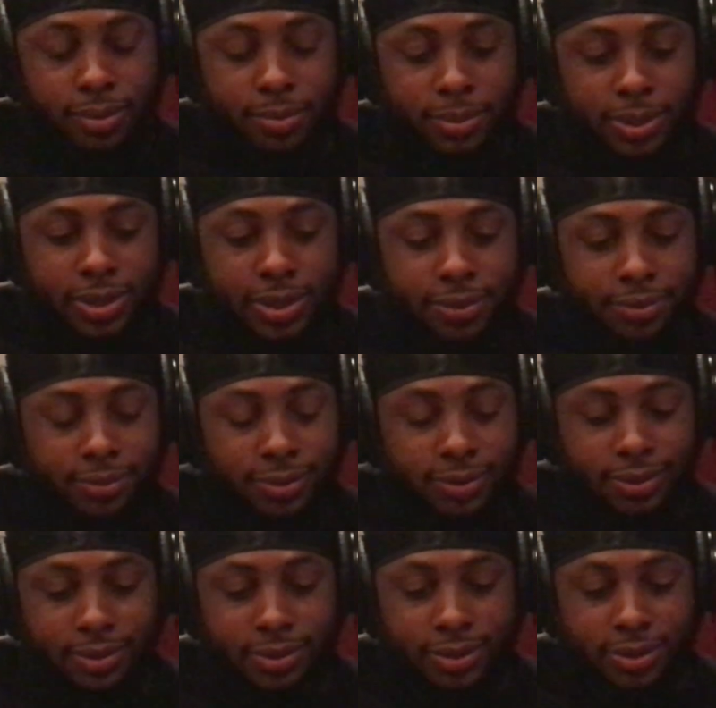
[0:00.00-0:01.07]
But
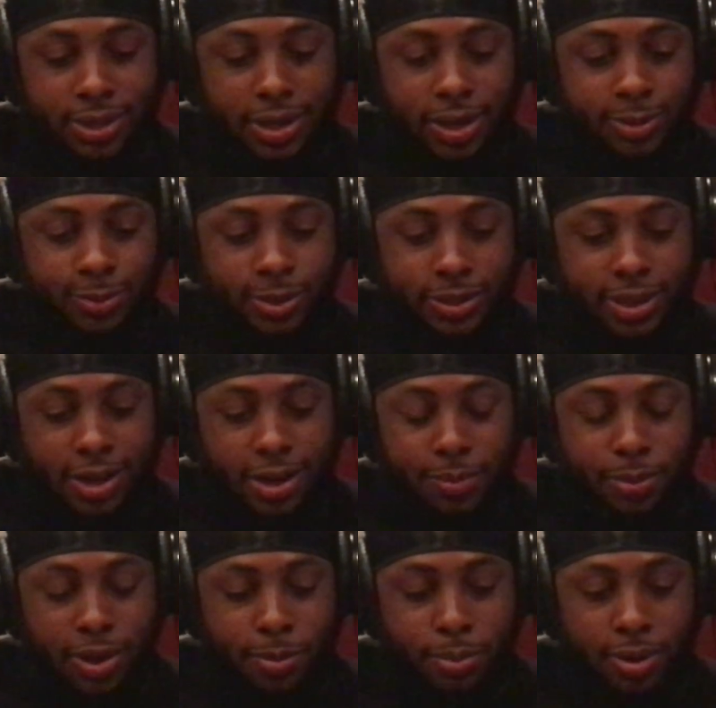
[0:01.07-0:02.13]
yeah, that's what it's all
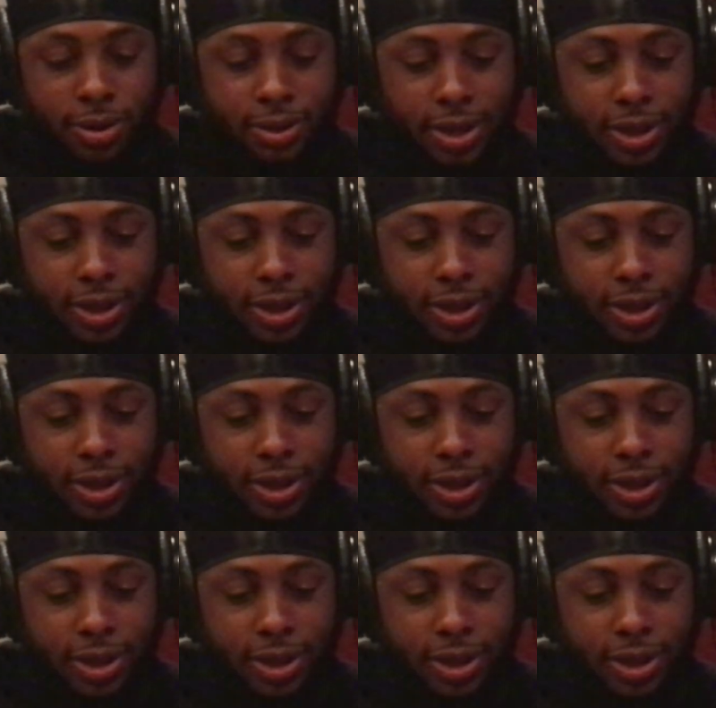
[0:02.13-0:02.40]
about, bro.